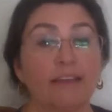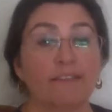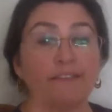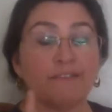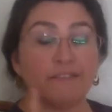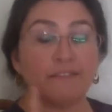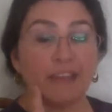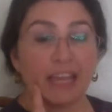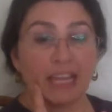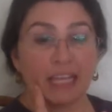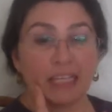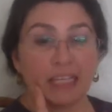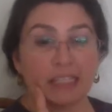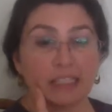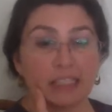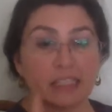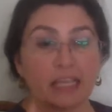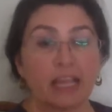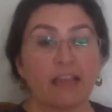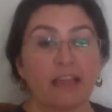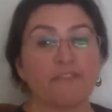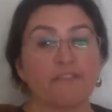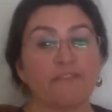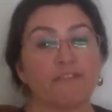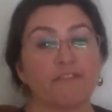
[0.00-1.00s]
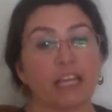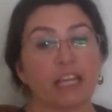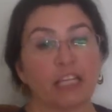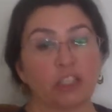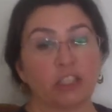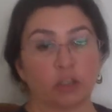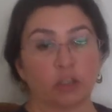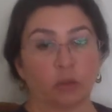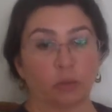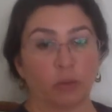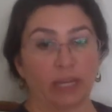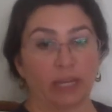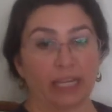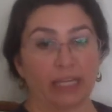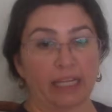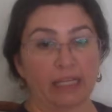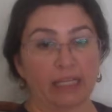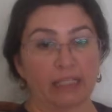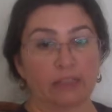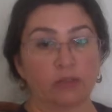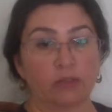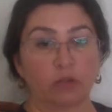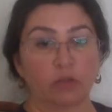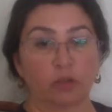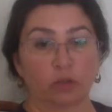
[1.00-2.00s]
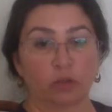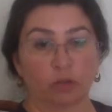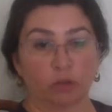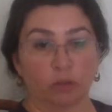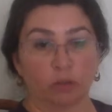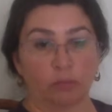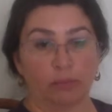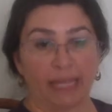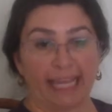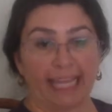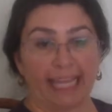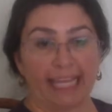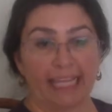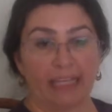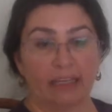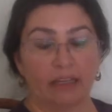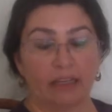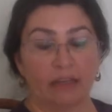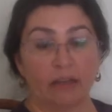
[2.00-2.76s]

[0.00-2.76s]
Face, facial weakness or drooping.